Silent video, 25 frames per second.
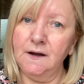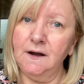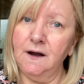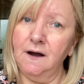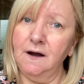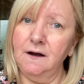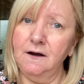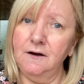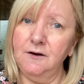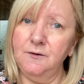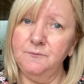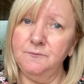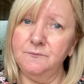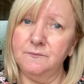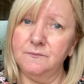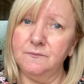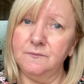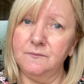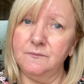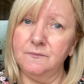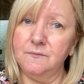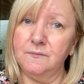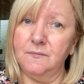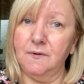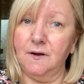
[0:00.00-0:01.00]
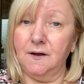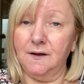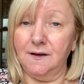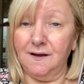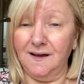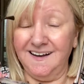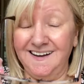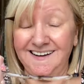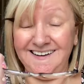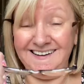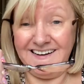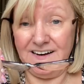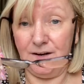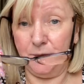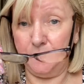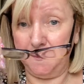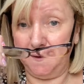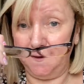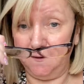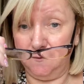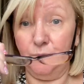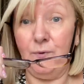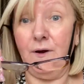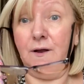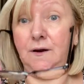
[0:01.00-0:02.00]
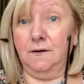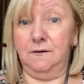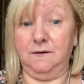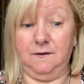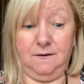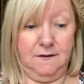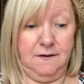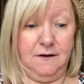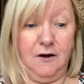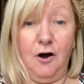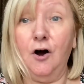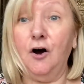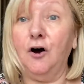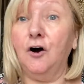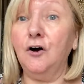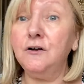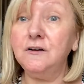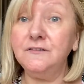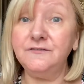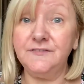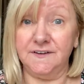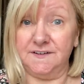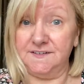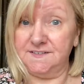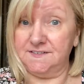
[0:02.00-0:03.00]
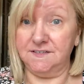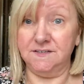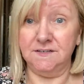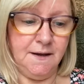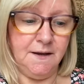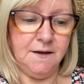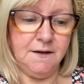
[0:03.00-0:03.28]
a little bit, well, all of it.